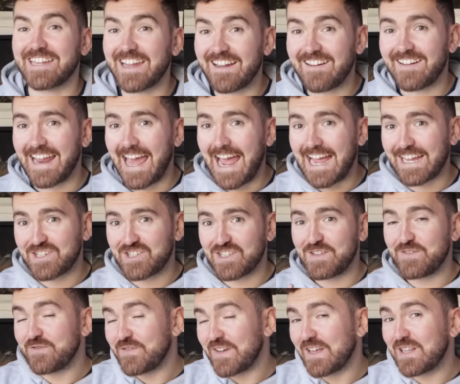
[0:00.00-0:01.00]
I can't
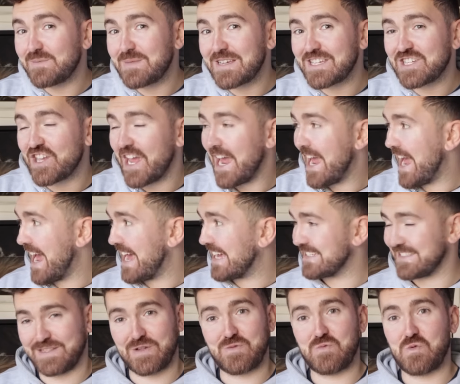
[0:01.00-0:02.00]
actually film this yet
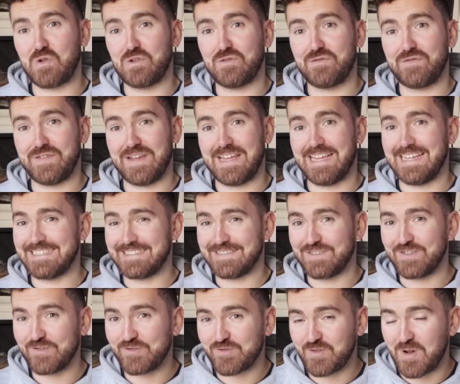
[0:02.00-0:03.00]
as the wolf
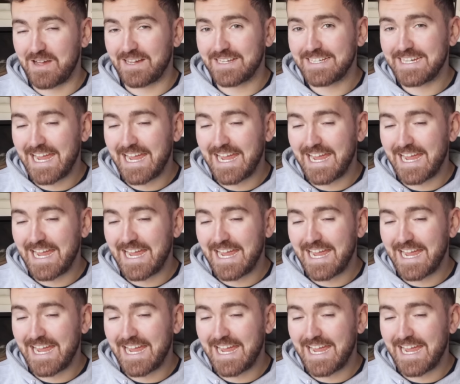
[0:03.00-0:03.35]
isn't dry